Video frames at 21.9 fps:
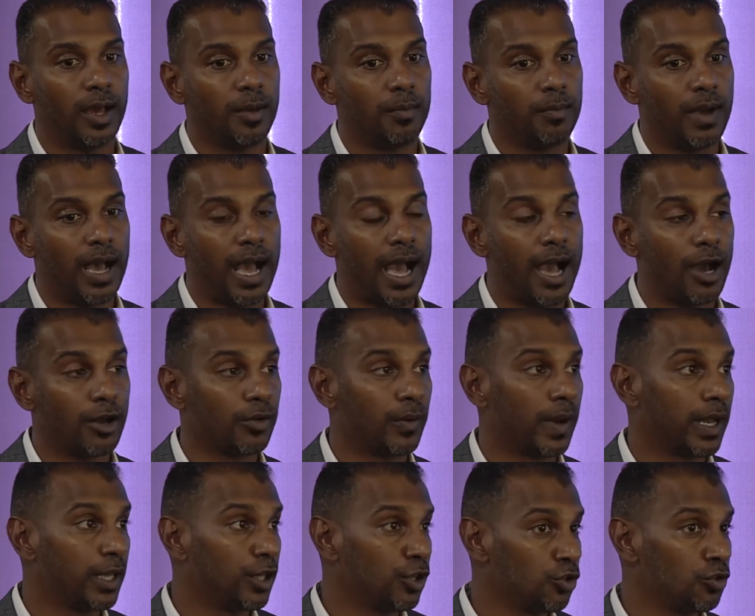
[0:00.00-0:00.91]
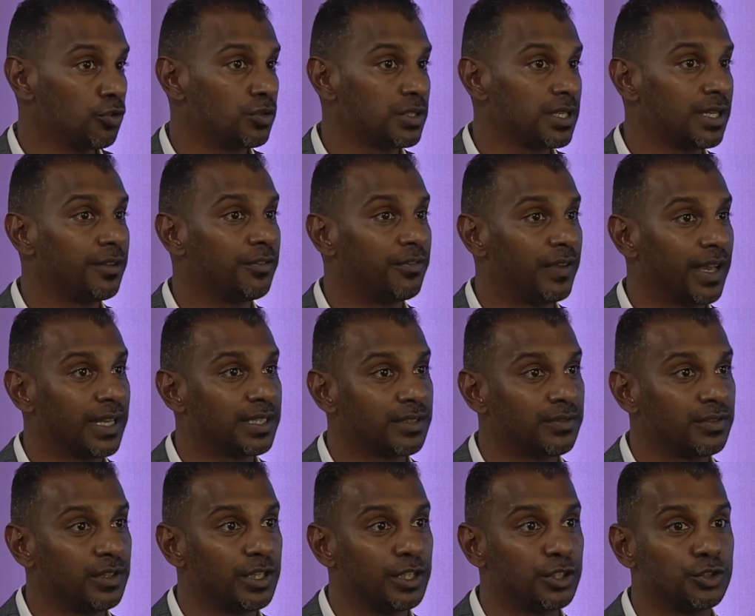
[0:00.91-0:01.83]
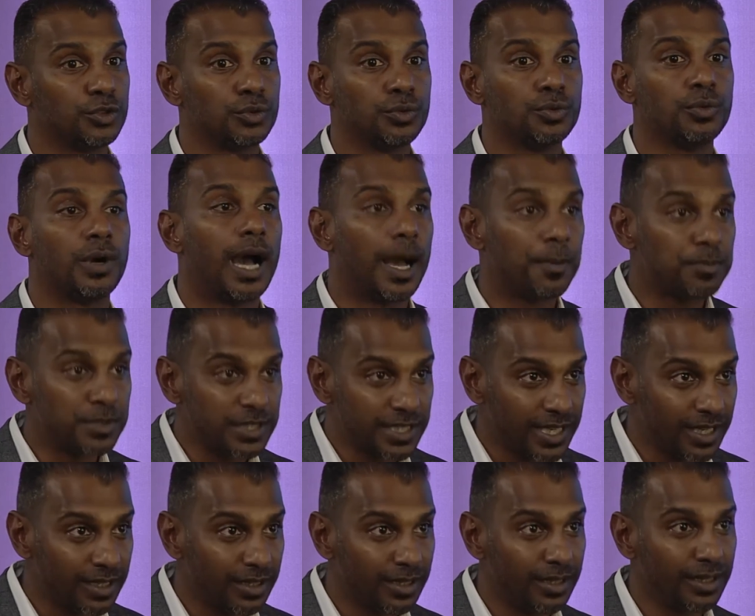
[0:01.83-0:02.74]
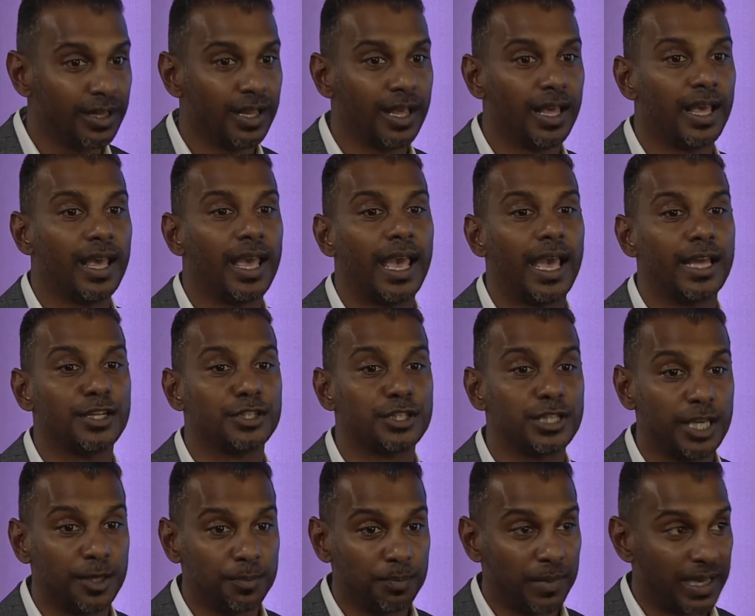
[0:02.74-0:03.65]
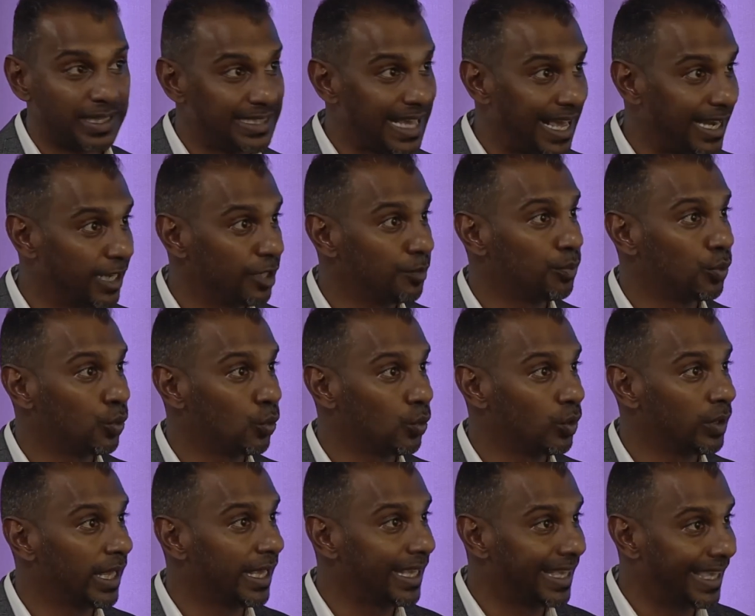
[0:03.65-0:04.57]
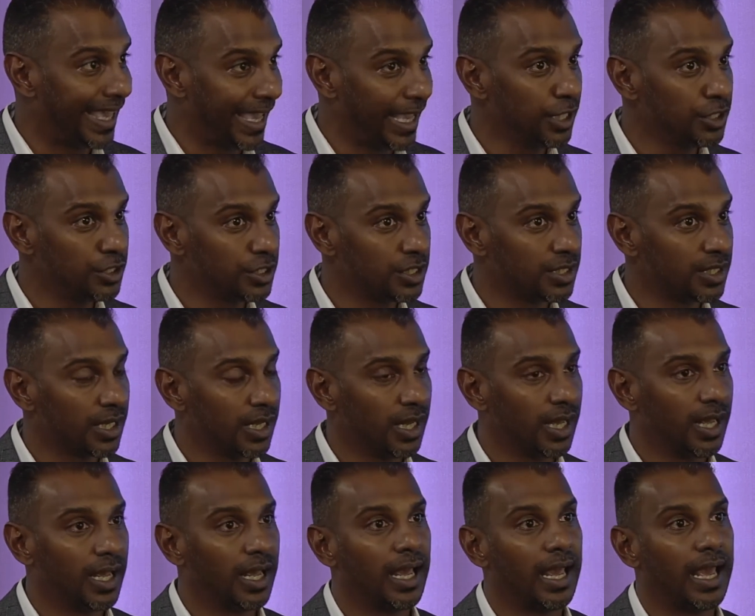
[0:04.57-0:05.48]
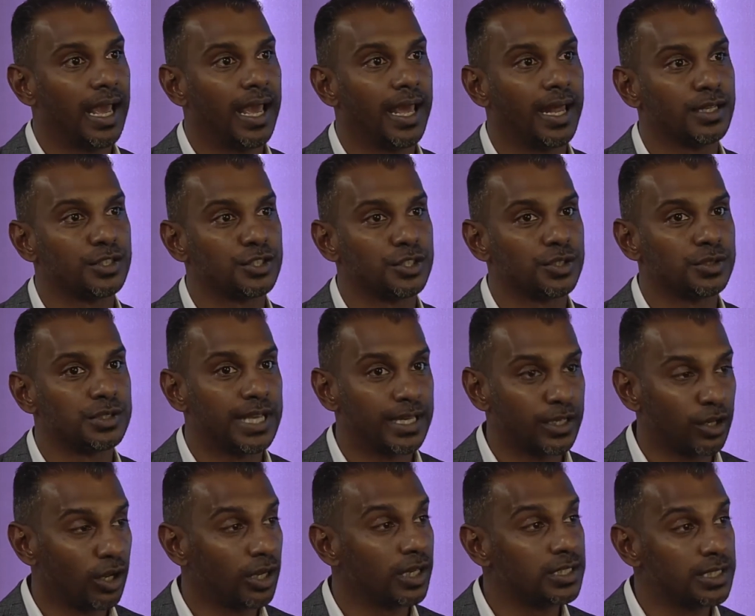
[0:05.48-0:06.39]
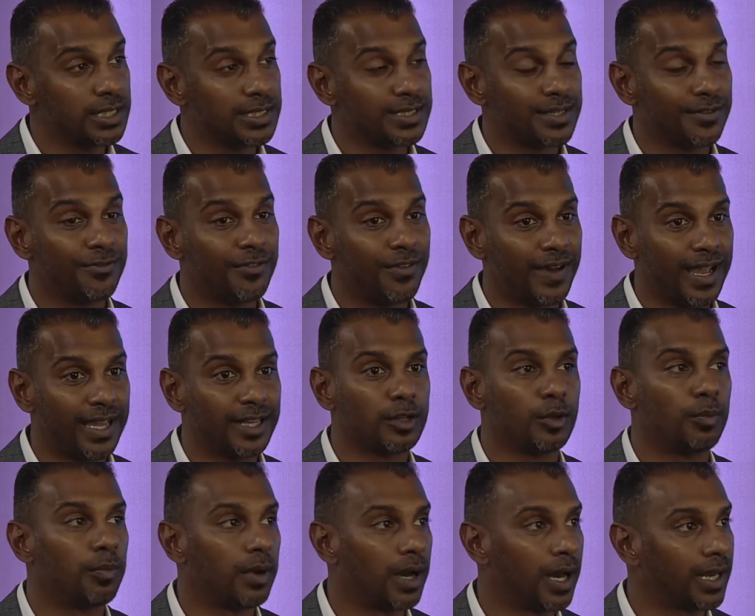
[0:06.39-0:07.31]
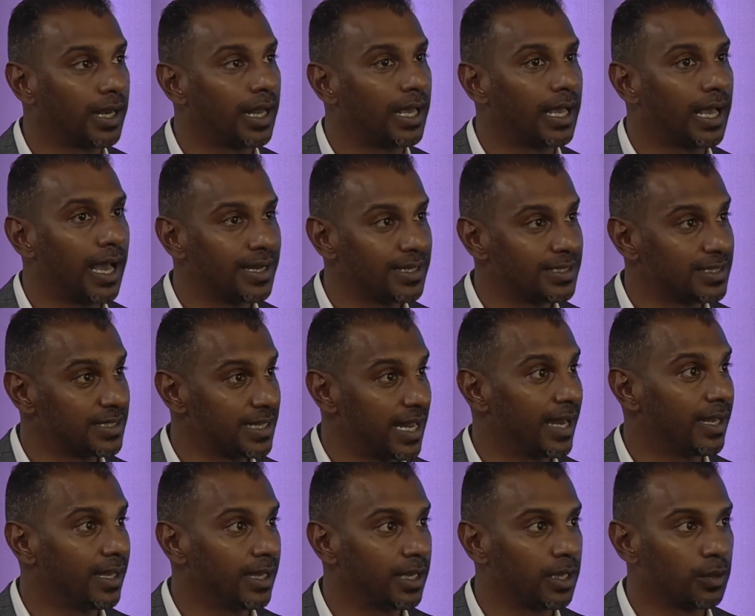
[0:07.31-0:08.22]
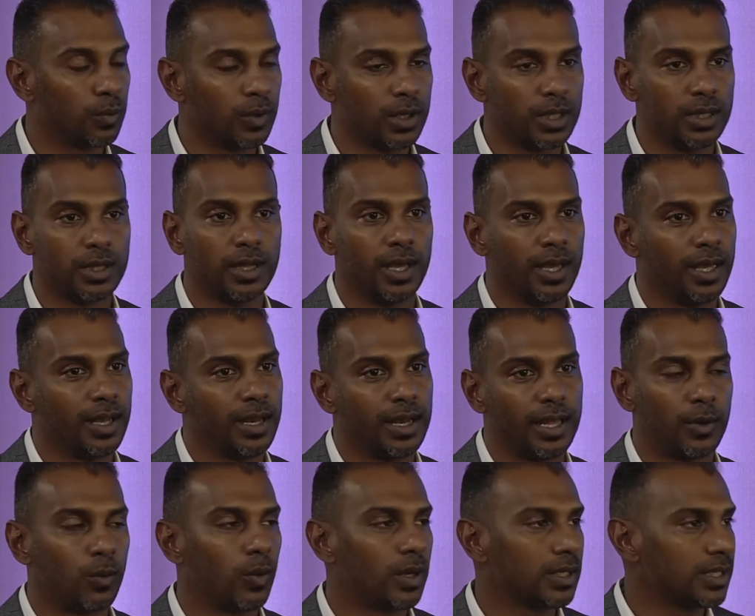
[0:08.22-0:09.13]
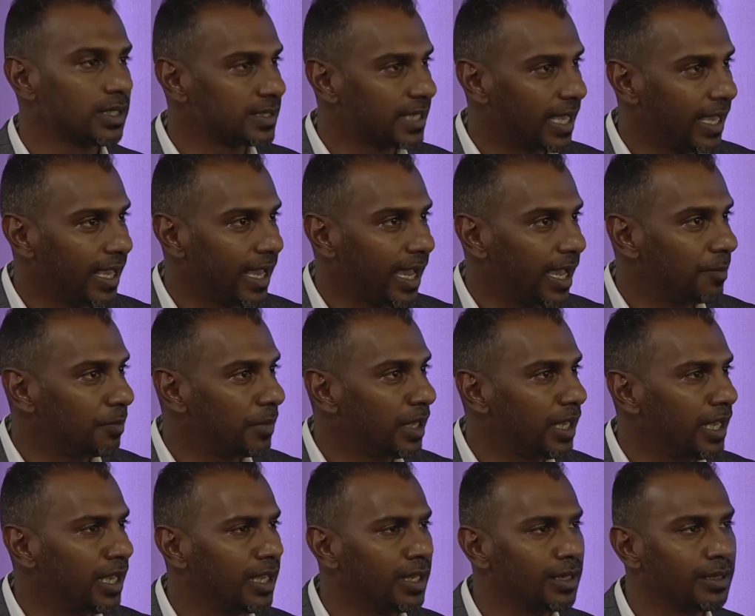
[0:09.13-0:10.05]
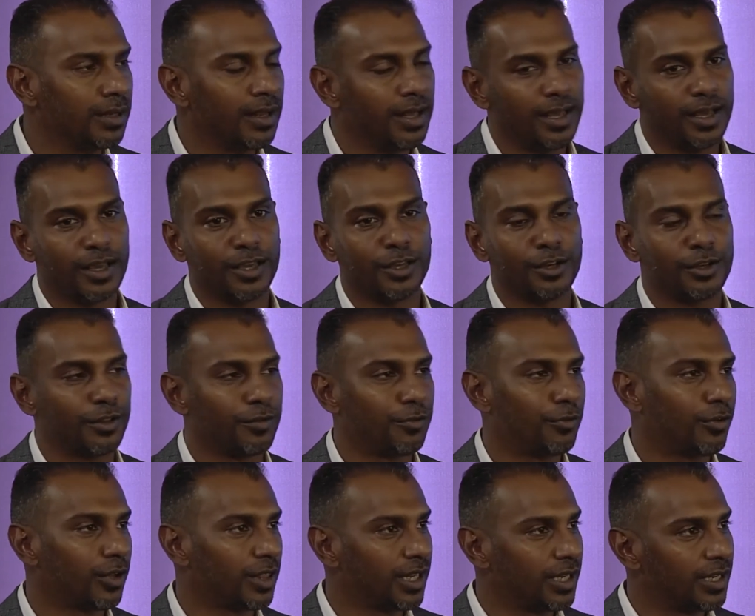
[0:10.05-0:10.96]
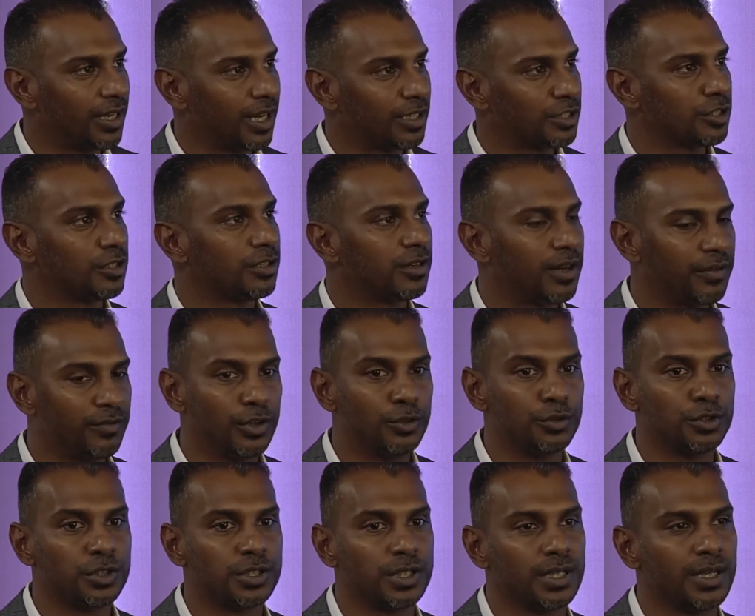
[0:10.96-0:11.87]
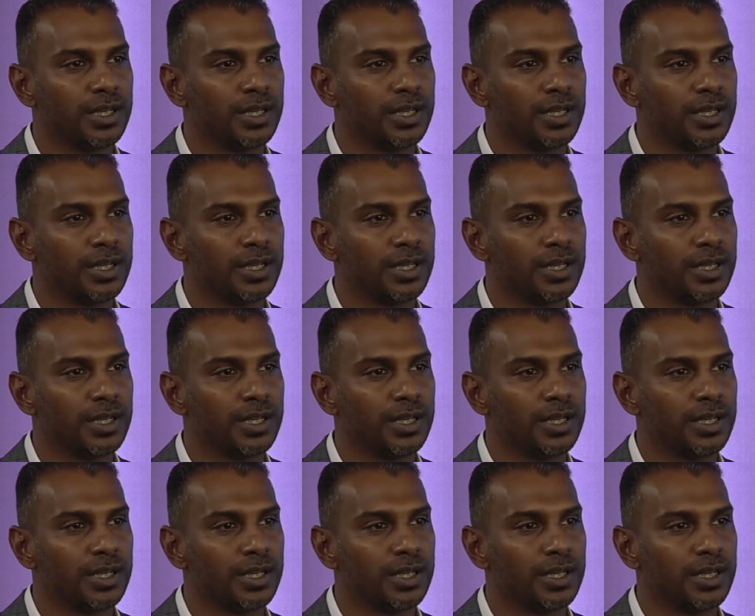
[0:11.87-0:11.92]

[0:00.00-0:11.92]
How do I use it effectively to upskill and to keep my talent pool engaged? And so technology is a vital part, like understanding it with, like, what does AI mean? You know, the fourth industrial revolution.